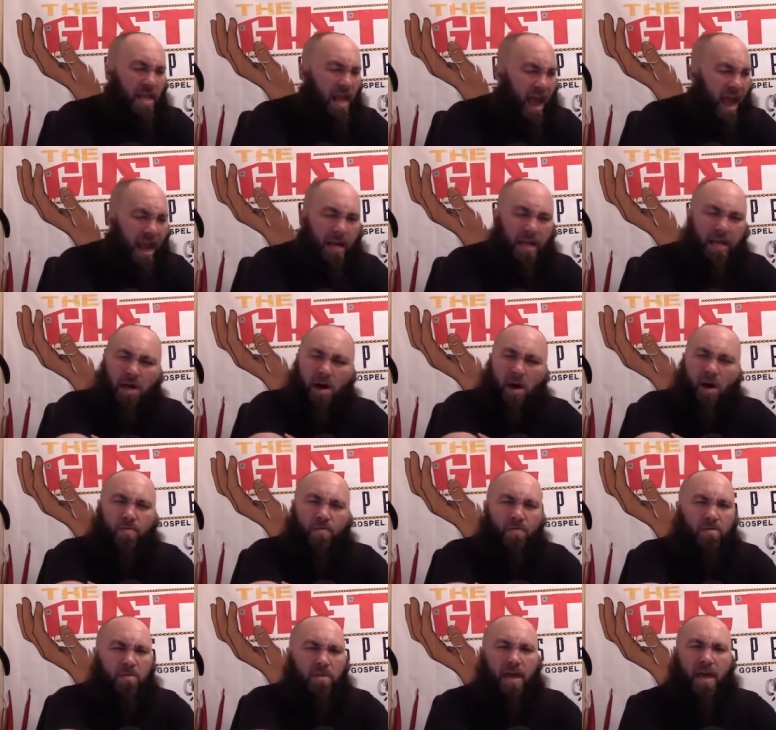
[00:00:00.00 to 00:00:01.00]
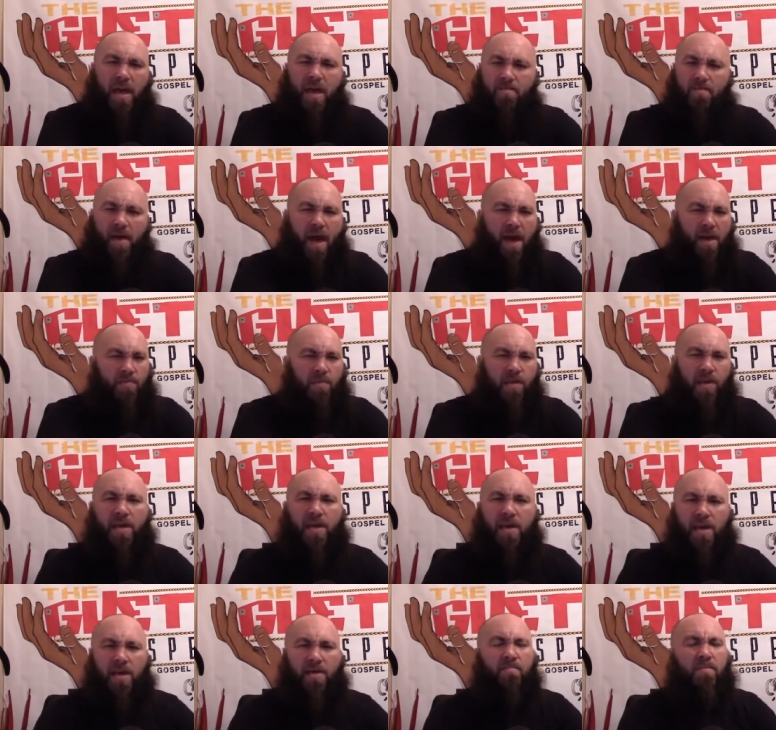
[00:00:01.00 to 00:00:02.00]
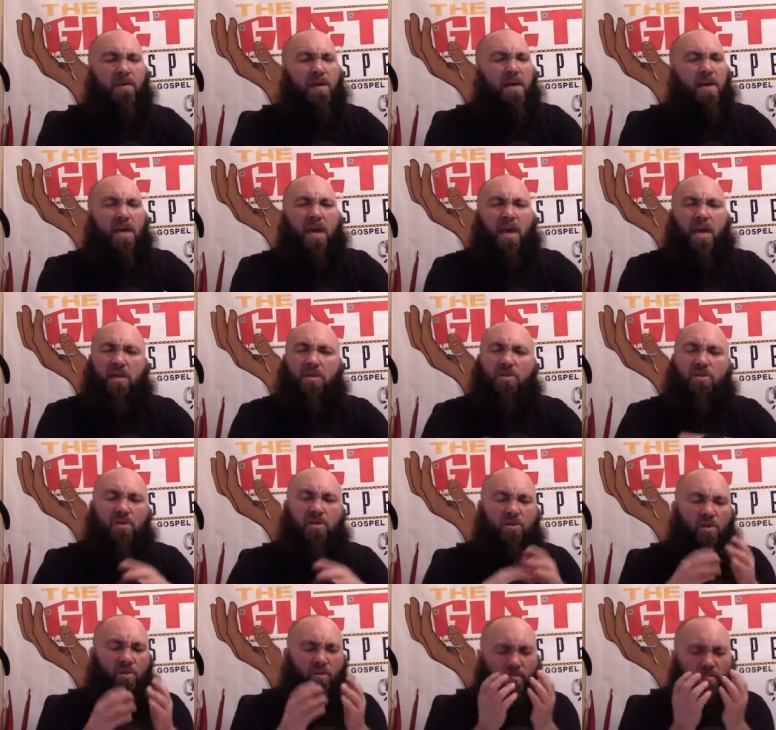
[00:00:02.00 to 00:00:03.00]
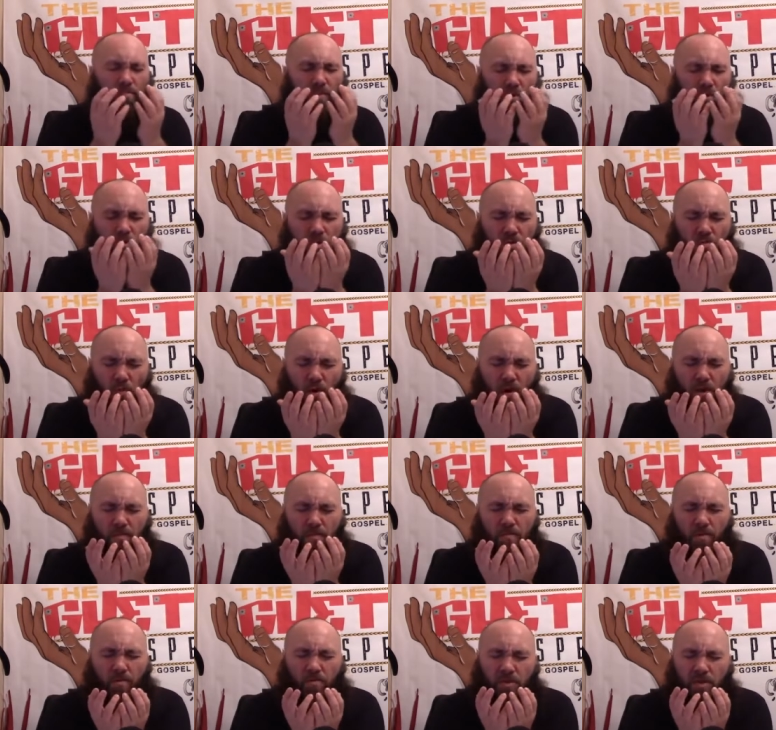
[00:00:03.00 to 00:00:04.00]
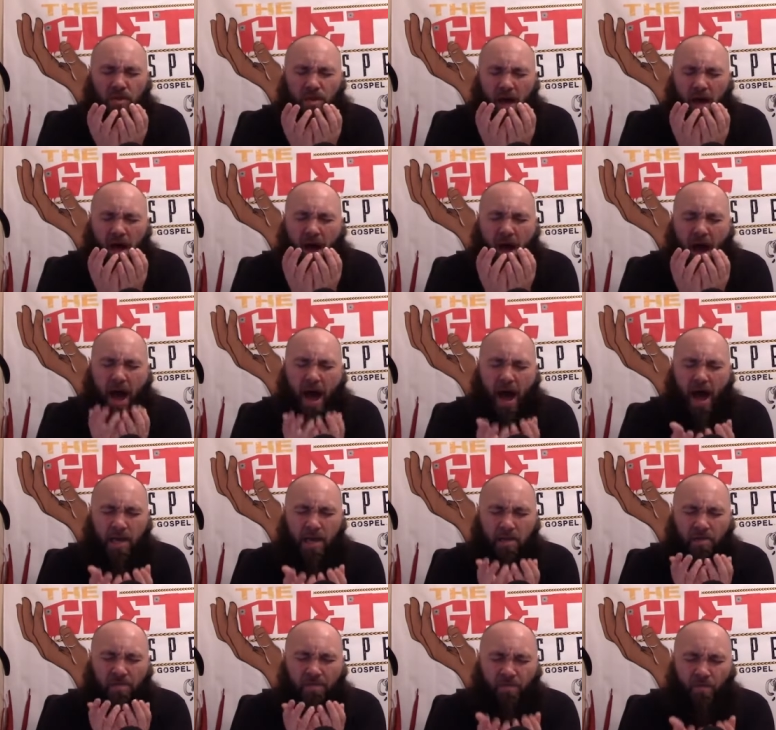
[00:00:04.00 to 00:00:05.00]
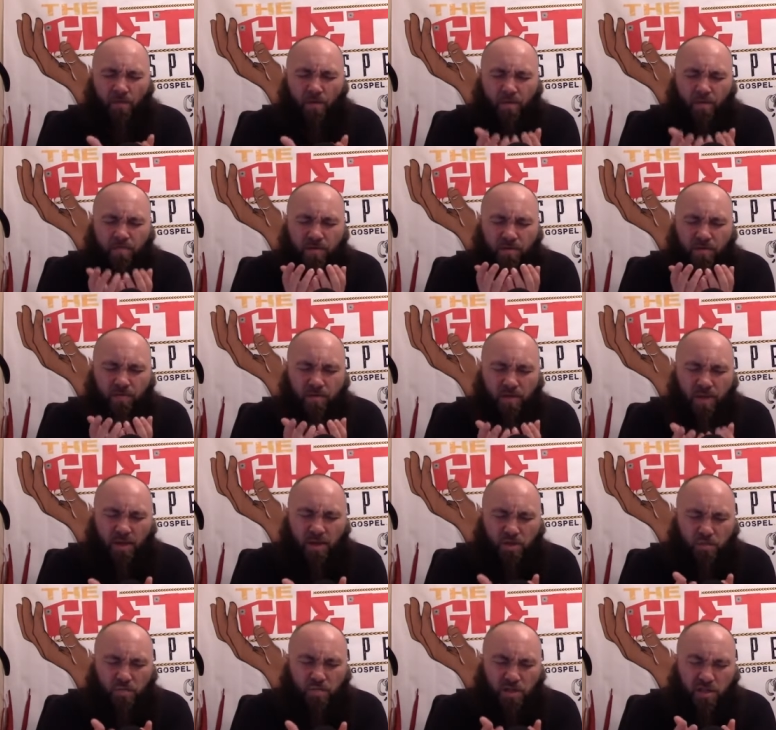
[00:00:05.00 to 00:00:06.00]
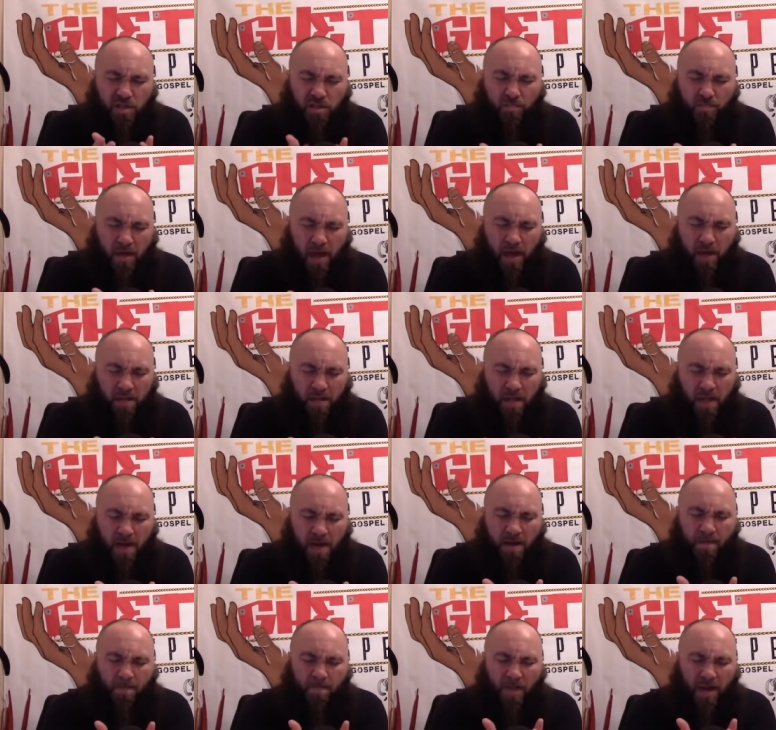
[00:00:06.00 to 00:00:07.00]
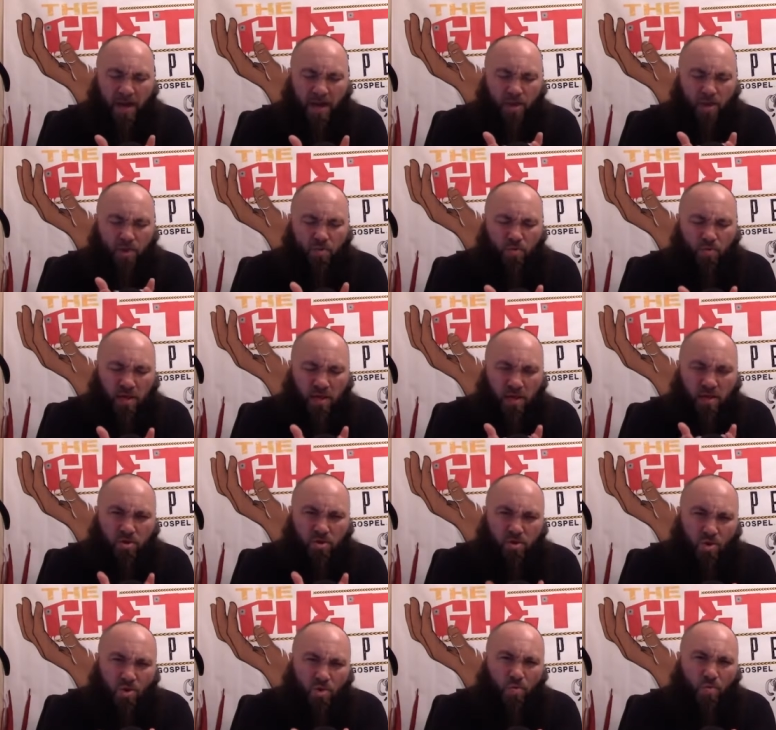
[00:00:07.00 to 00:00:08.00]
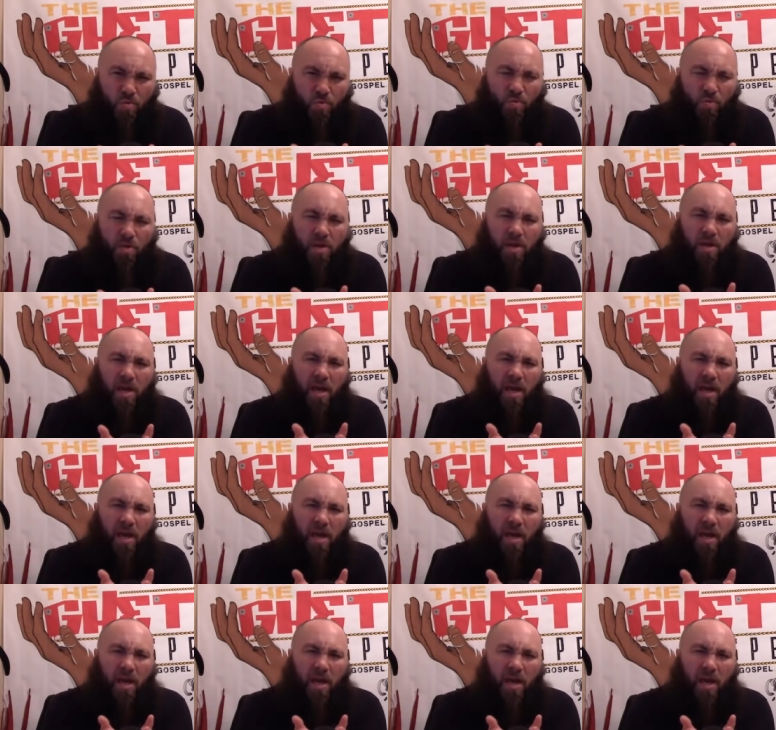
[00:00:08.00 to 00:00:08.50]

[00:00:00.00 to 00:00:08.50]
any other lamb after him is the mo is one of the most highest forms of disrespect that you can do,